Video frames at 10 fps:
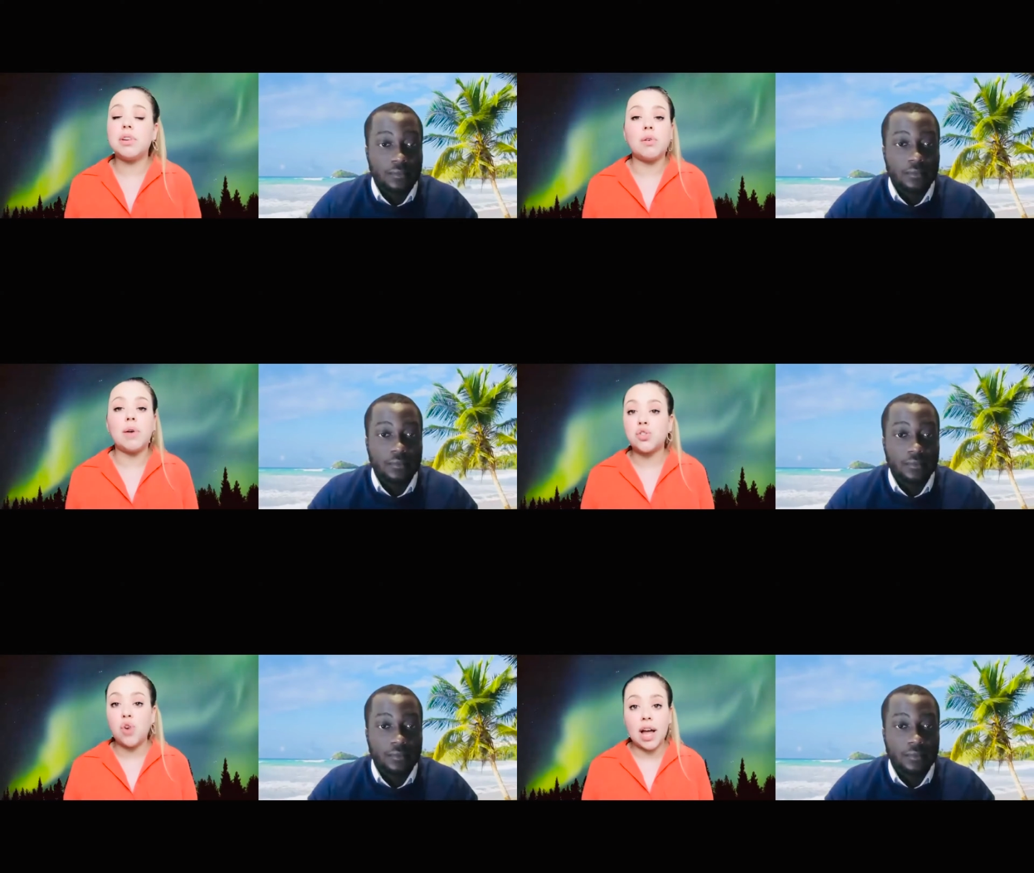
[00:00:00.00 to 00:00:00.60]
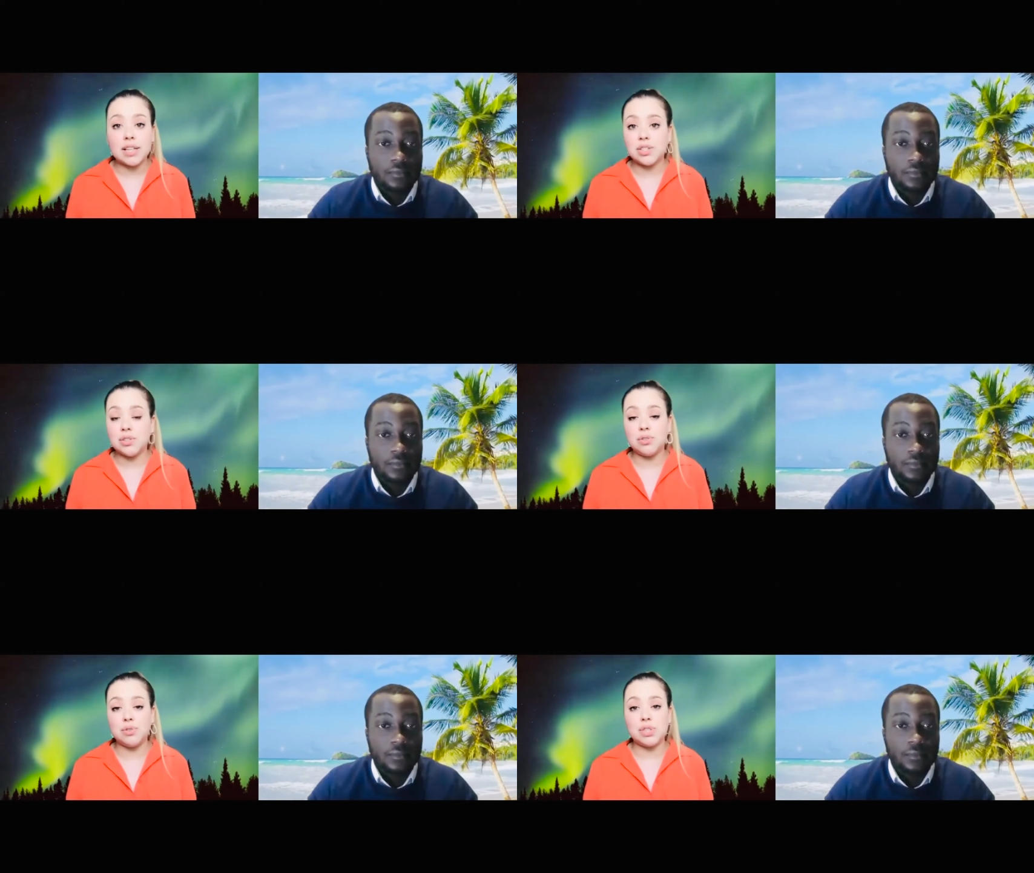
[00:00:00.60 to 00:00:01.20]
Speaker 1: try
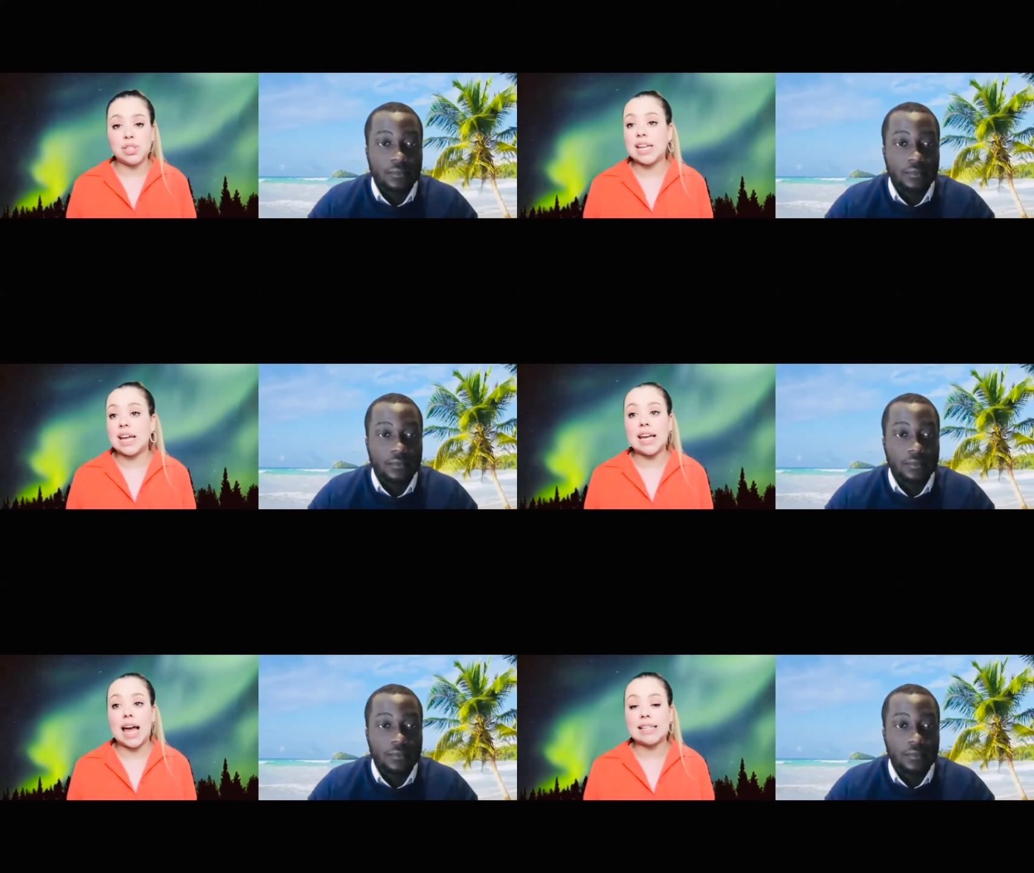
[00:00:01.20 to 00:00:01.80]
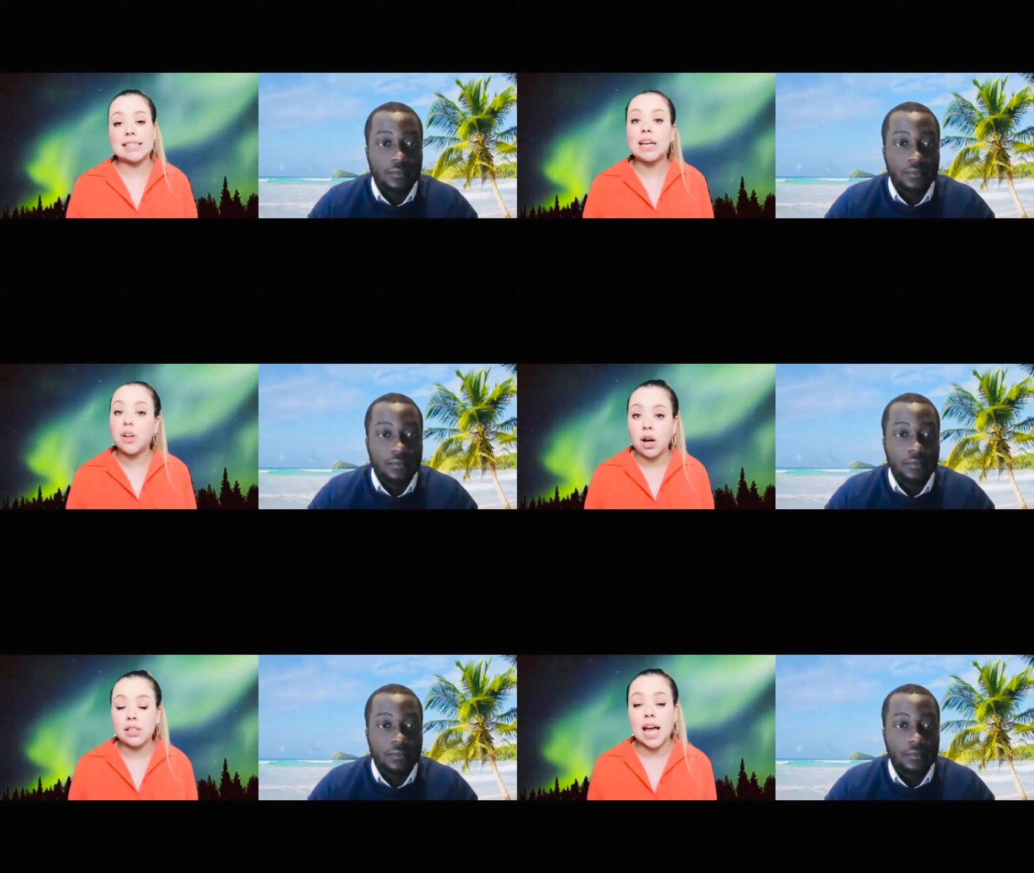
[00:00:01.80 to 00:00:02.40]
to to stay as in
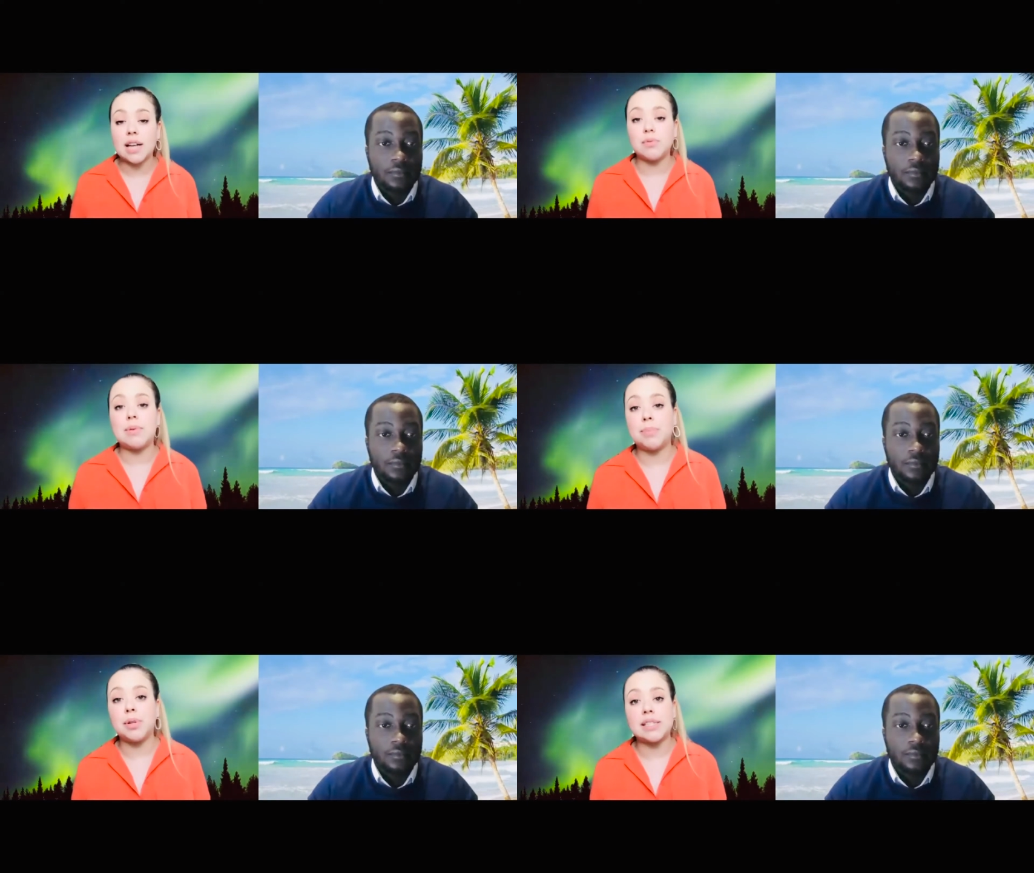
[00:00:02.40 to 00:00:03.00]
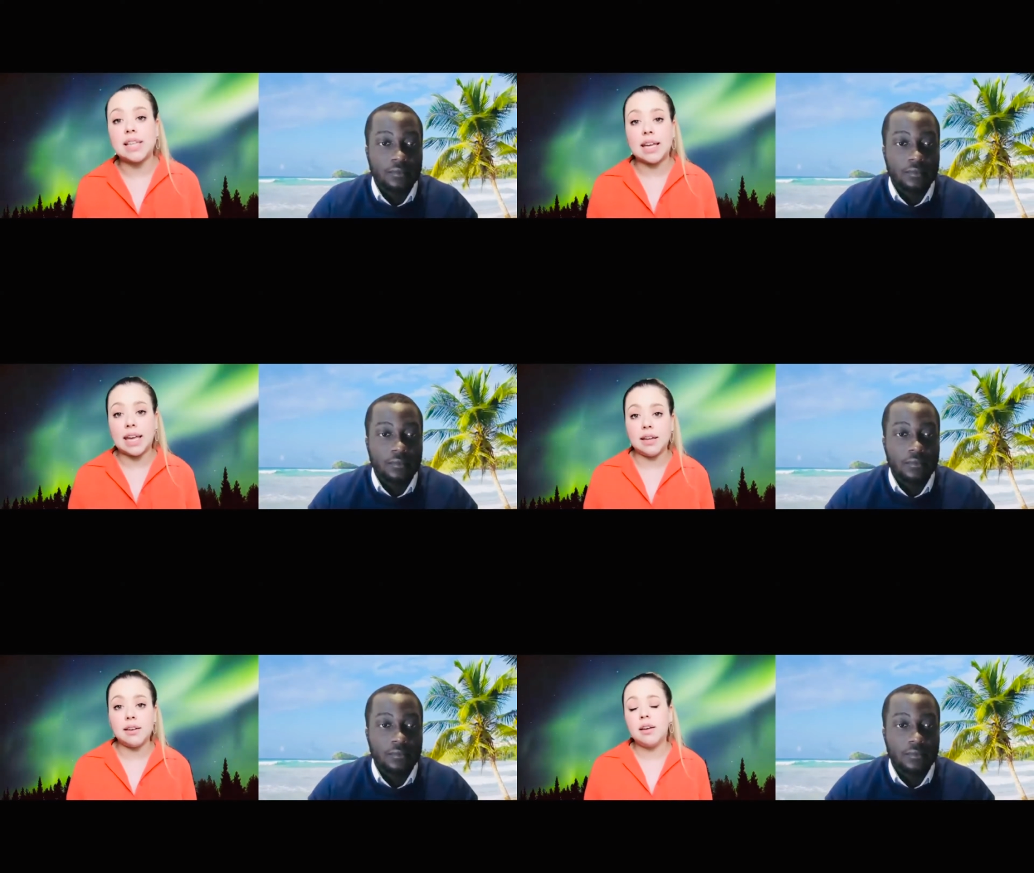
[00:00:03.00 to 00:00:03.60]
contact with people as I can.